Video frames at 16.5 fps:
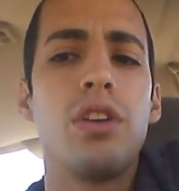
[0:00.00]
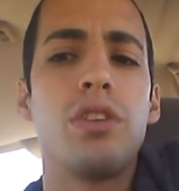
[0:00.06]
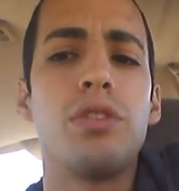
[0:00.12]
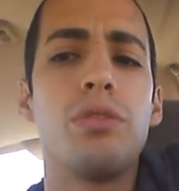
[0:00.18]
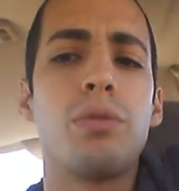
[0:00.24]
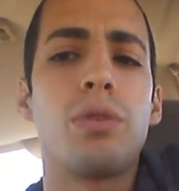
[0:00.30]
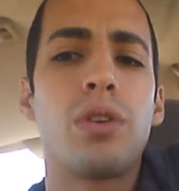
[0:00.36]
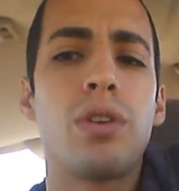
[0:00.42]

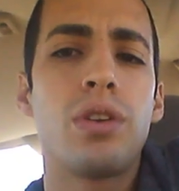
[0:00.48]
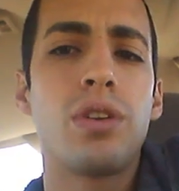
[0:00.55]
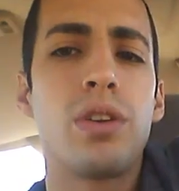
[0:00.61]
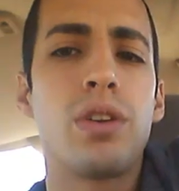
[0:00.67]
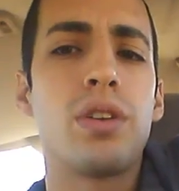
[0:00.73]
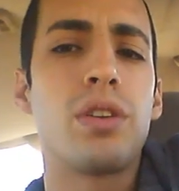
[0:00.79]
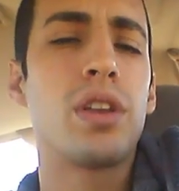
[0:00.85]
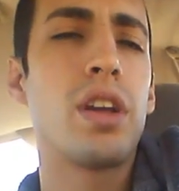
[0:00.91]
you
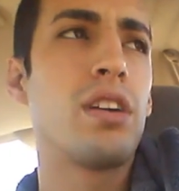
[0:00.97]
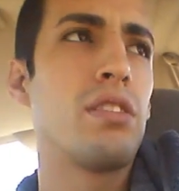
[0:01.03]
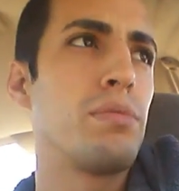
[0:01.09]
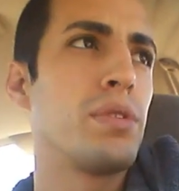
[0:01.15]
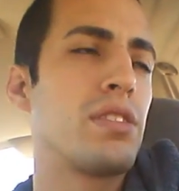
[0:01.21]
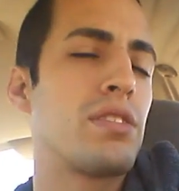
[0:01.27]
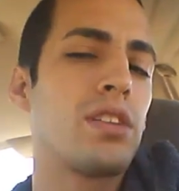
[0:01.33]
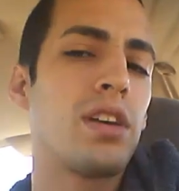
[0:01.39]
earn, that would
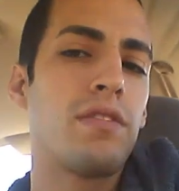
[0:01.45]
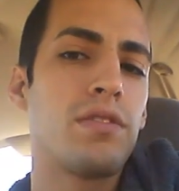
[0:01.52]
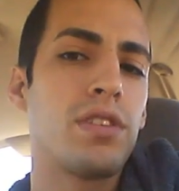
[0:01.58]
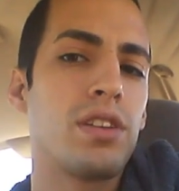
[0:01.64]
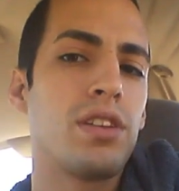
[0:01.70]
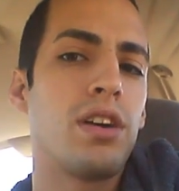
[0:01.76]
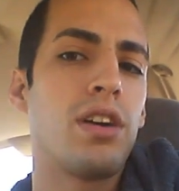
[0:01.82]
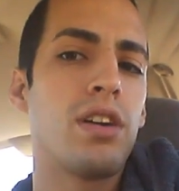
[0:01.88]
be
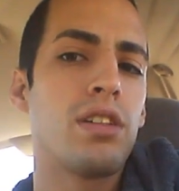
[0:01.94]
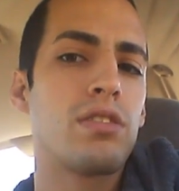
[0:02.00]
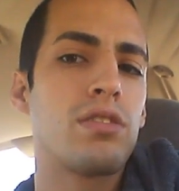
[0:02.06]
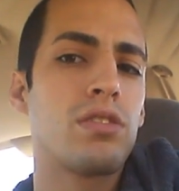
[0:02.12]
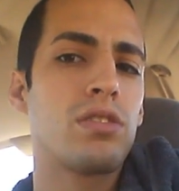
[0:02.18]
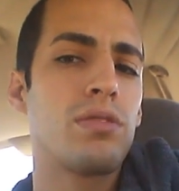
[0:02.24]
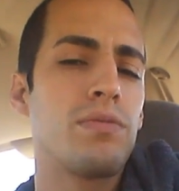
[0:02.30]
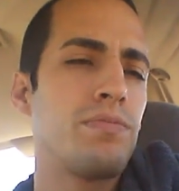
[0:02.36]

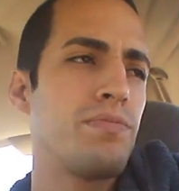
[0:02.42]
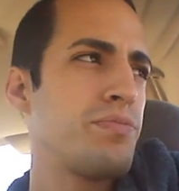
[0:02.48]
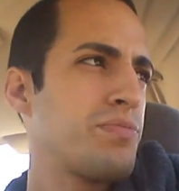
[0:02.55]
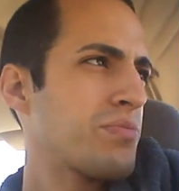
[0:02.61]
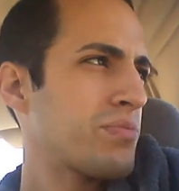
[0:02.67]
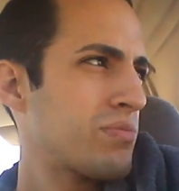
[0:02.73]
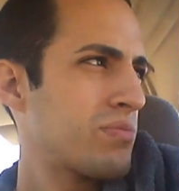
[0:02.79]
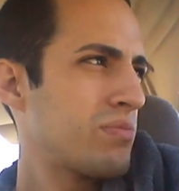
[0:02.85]
$70.
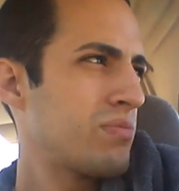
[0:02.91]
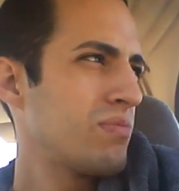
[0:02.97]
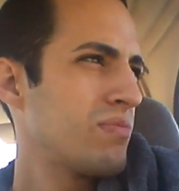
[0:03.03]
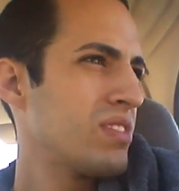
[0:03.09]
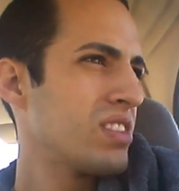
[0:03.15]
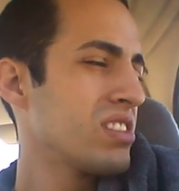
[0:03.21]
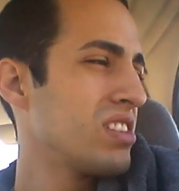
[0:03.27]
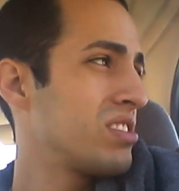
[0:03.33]

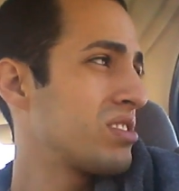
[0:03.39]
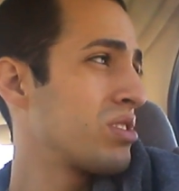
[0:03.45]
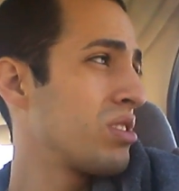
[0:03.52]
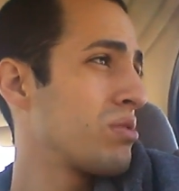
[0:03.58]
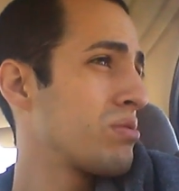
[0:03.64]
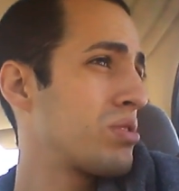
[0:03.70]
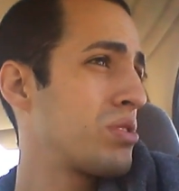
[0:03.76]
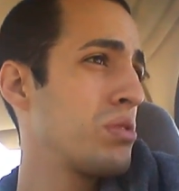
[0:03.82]

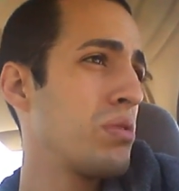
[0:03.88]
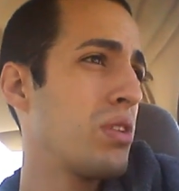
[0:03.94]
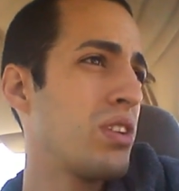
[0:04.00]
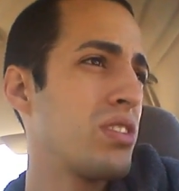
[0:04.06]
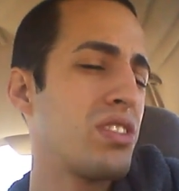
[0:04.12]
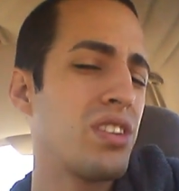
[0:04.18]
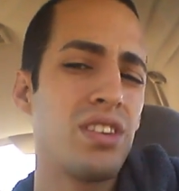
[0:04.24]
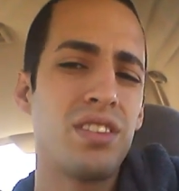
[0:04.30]
So
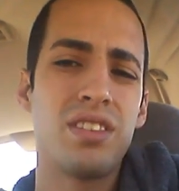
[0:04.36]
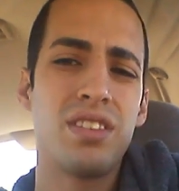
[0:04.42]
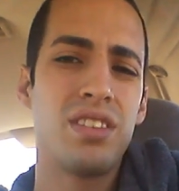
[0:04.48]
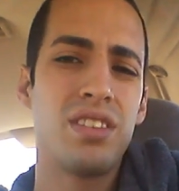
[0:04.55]
200,